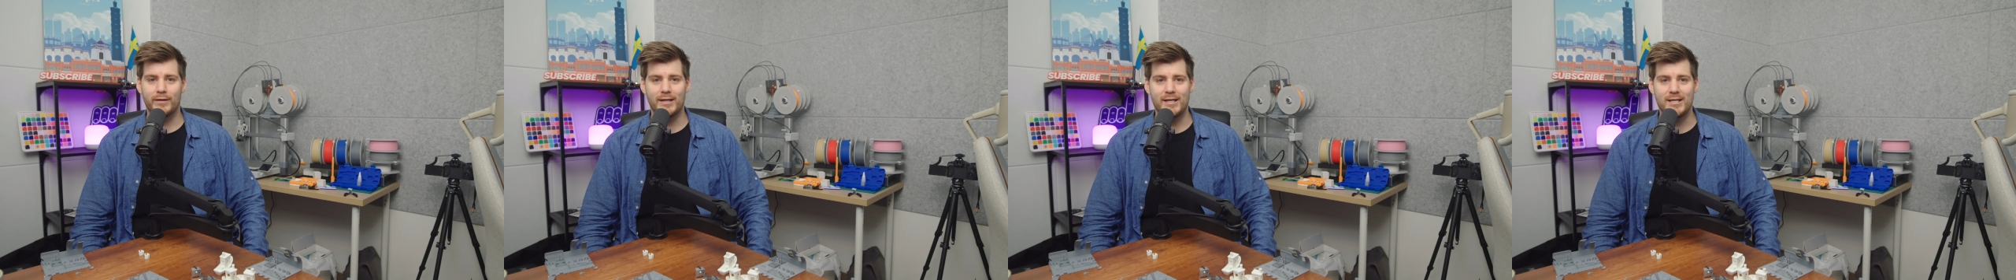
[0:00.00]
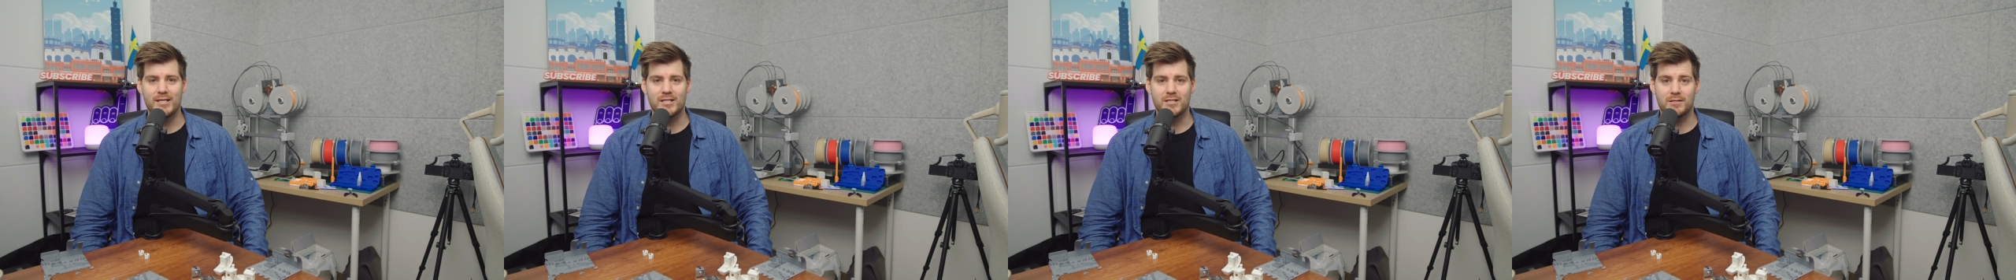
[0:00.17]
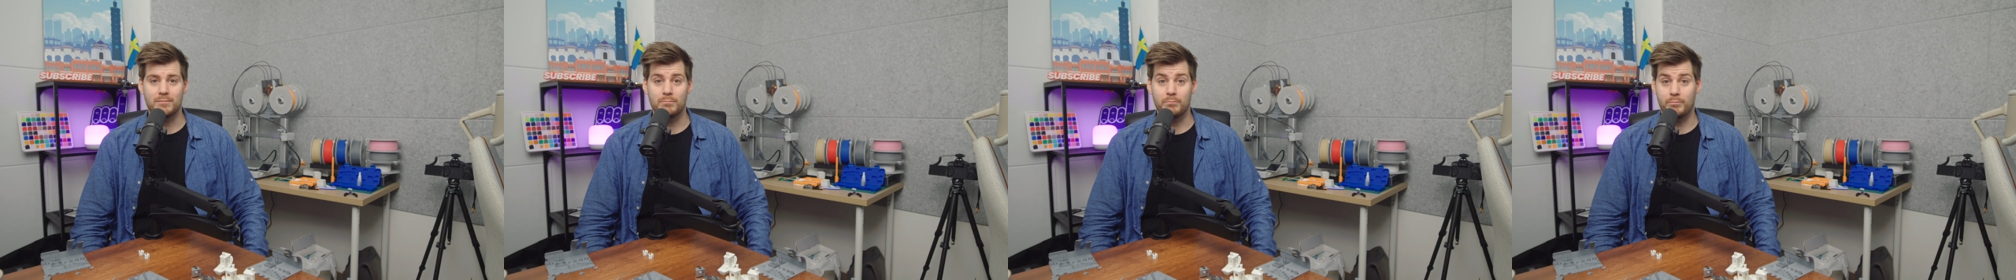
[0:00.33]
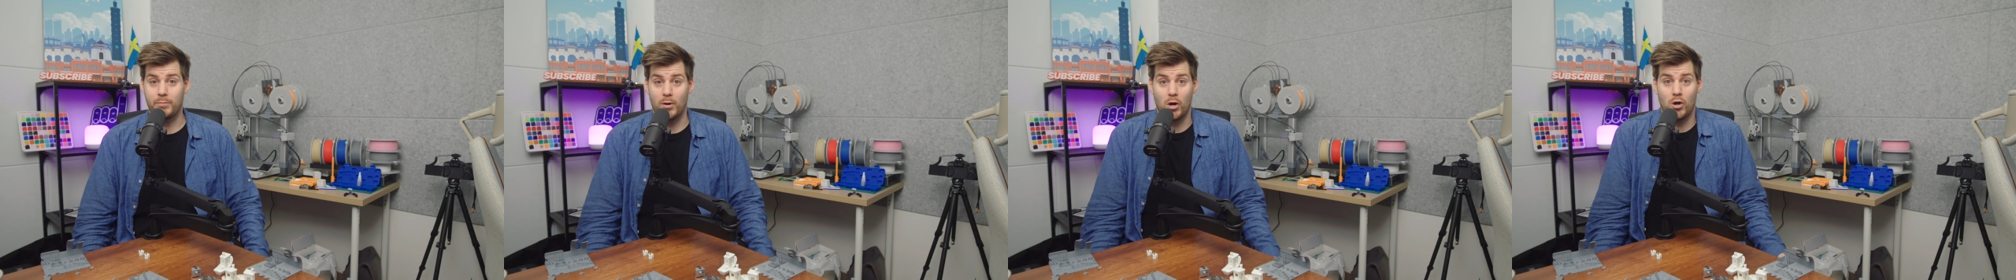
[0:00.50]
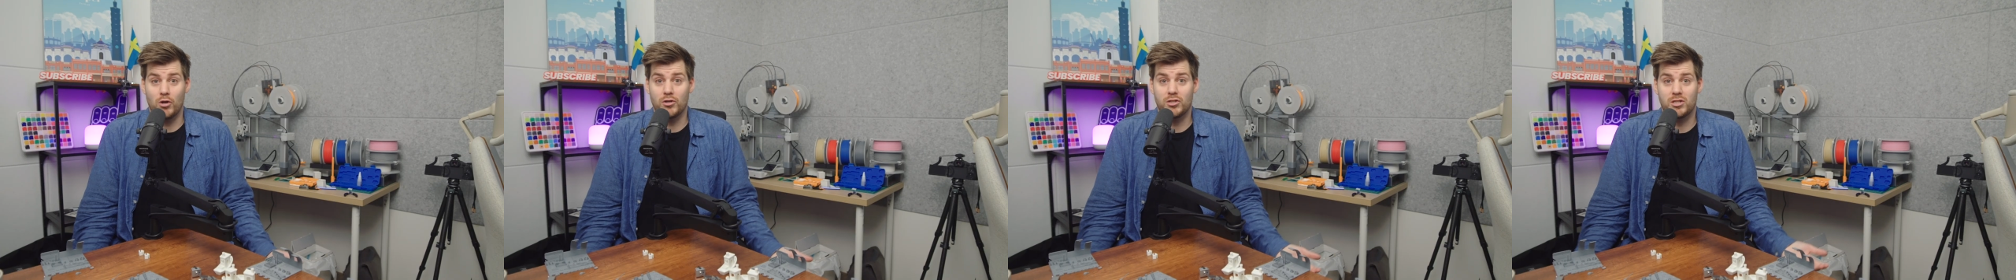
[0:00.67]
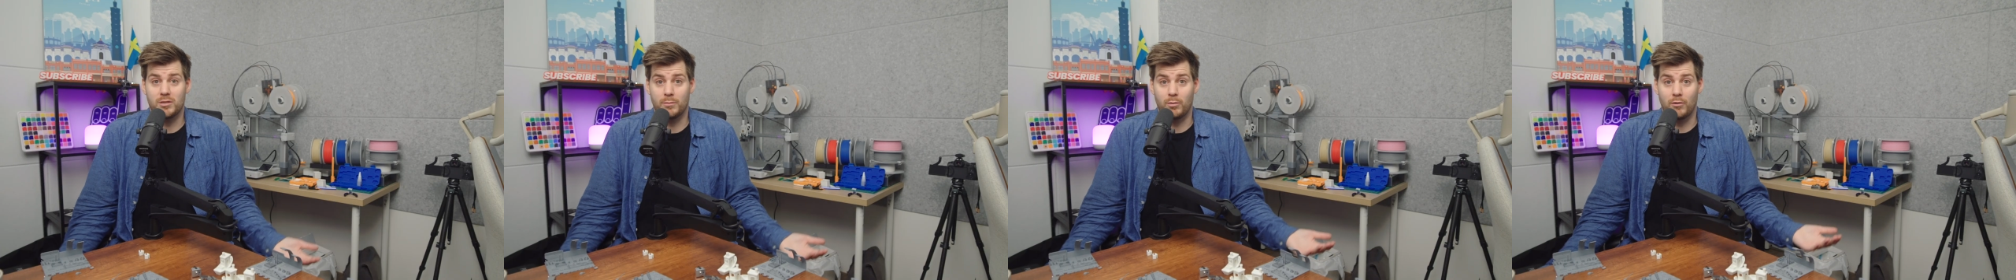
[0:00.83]
these
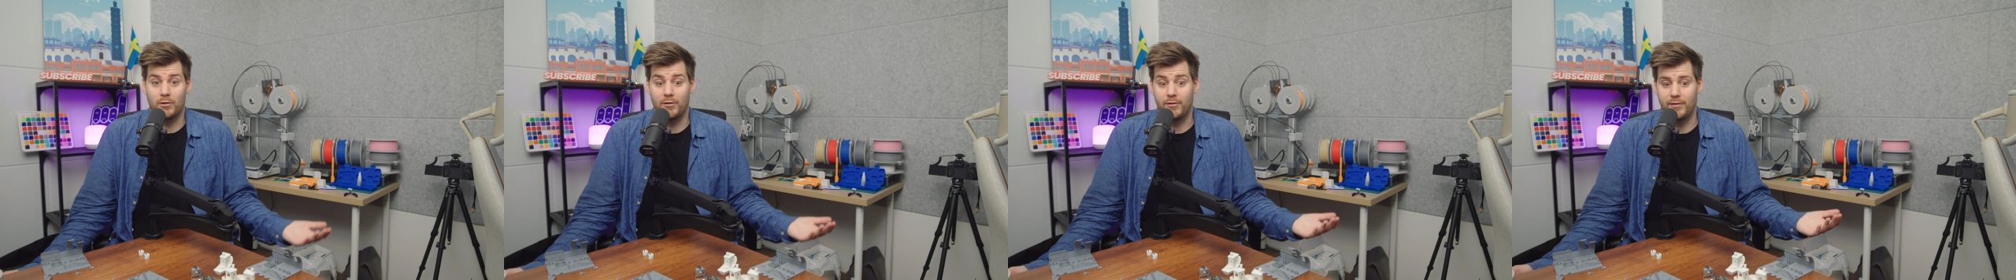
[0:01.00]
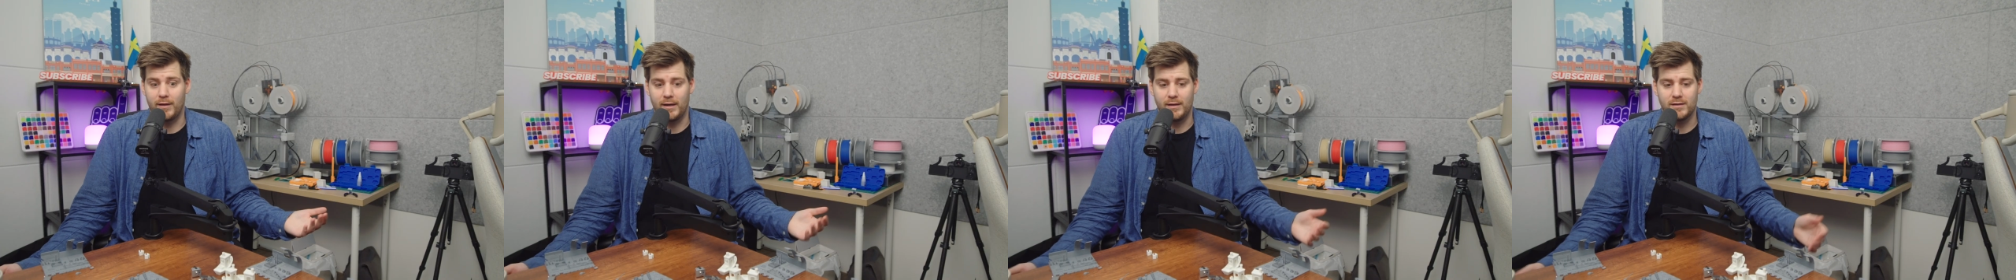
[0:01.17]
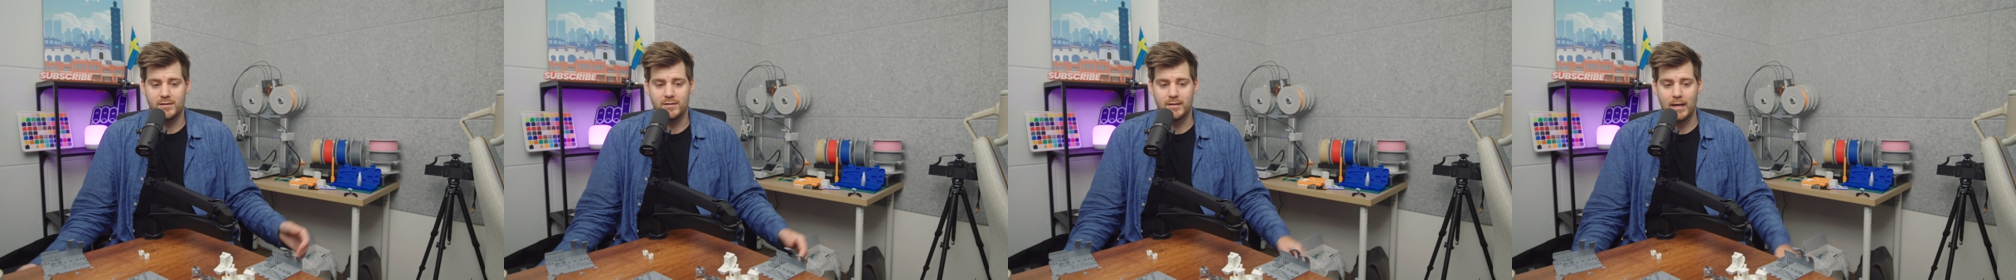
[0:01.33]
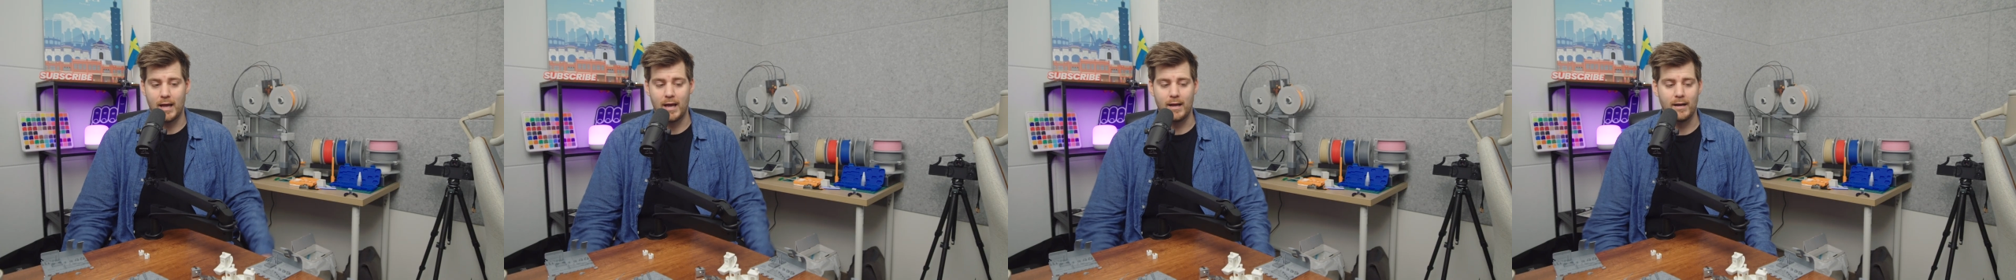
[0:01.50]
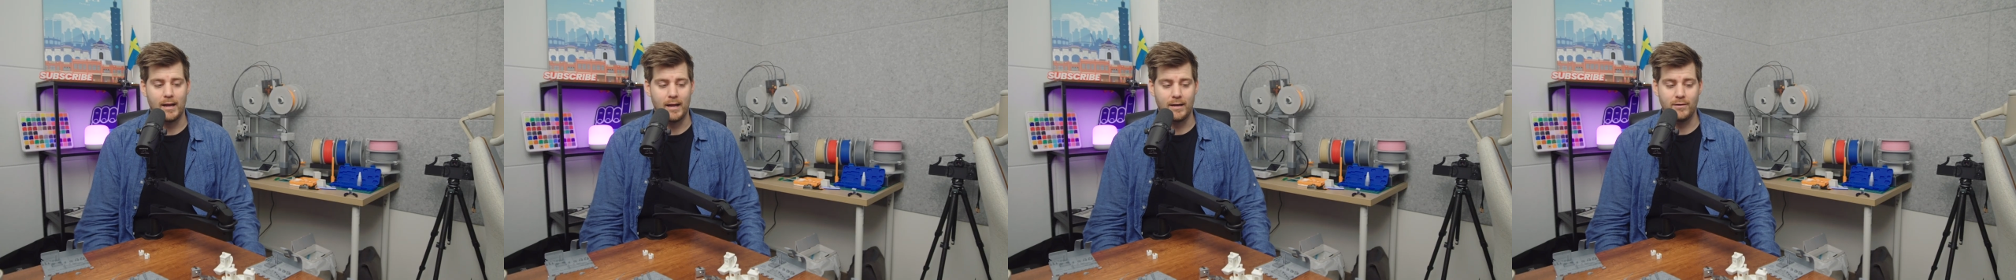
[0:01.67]
possible things and,